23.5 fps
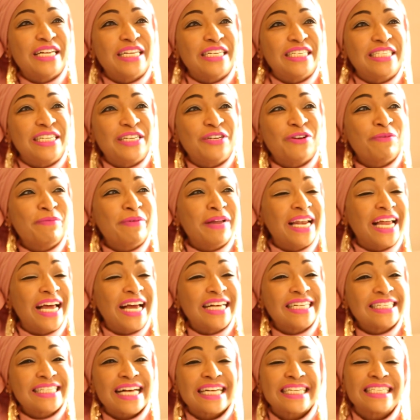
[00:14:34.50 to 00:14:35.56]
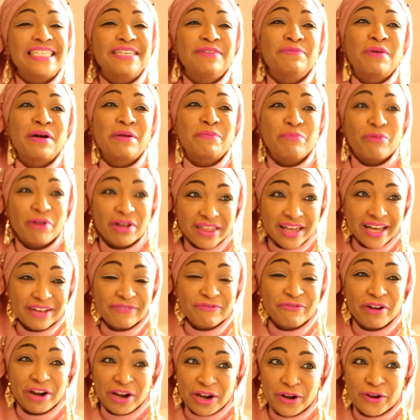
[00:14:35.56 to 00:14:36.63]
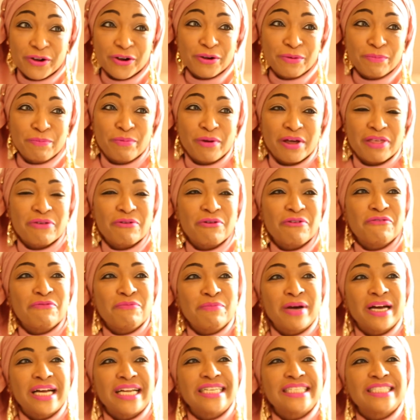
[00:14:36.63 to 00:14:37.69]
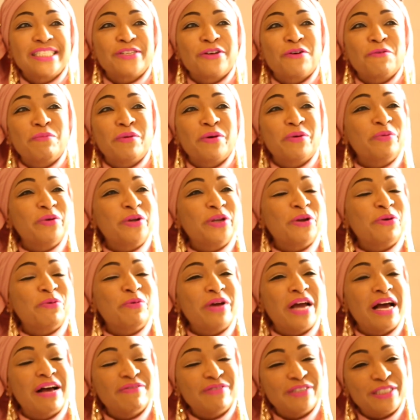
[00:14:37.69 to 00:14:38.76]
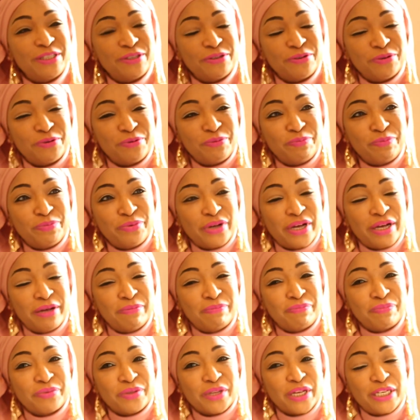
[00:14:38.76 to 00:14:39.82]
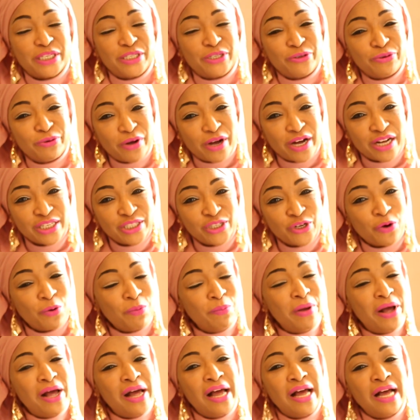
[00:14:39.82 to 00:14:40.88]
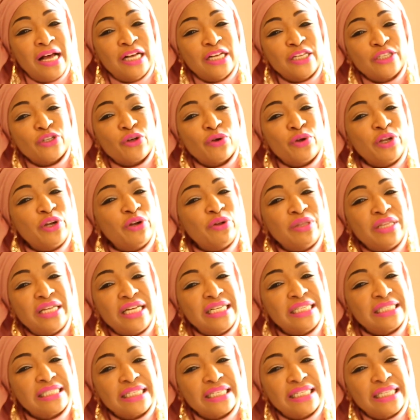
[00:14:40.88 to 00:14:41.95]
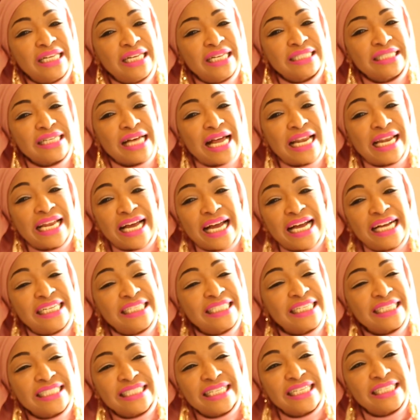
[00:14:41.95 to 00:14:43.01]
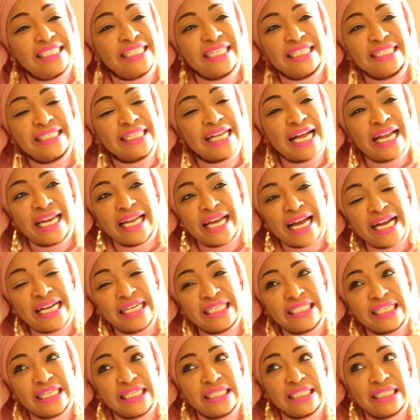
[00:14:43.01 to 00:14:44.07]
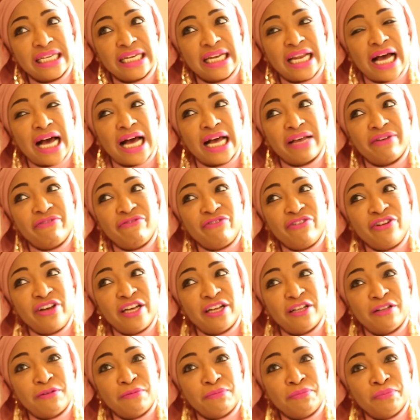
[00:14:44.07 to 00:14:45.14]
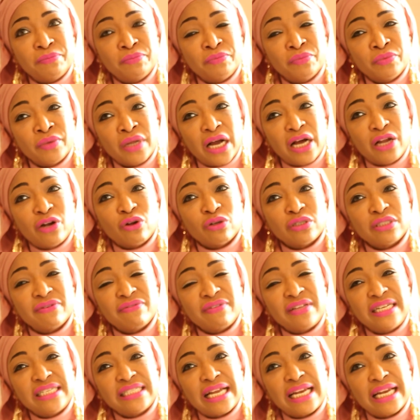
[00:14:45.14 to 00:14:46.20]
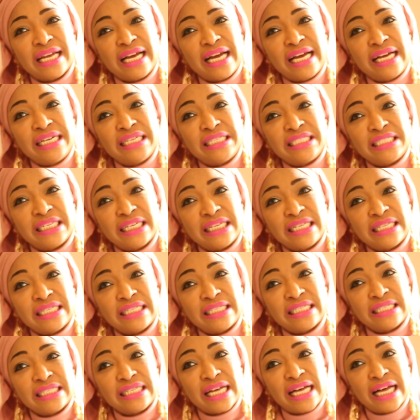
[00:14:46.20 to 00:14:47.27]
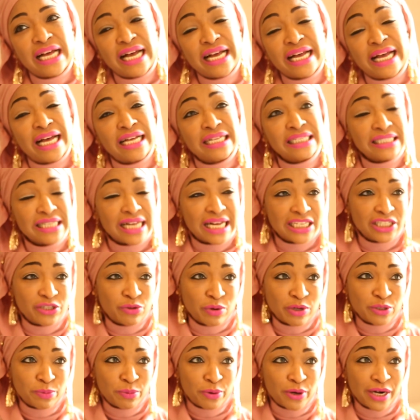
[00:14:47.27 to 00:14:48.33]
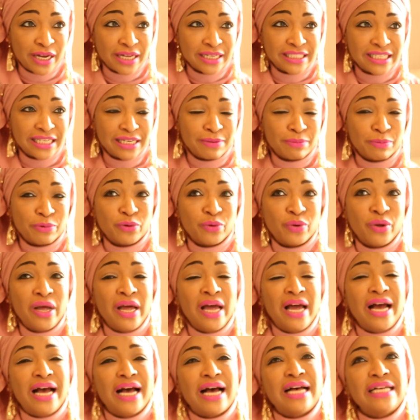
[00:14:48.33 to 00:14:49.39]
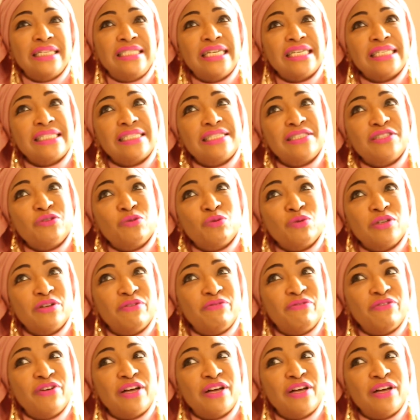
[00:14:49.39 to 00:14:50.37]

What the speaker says: Dino Malay is actually my brother, a very good brother of mine. So, but we have to do our job. So, these allegations are just allegations, and I feel a lot of these allegations against Asiwaju Bola Tinubu are just sort of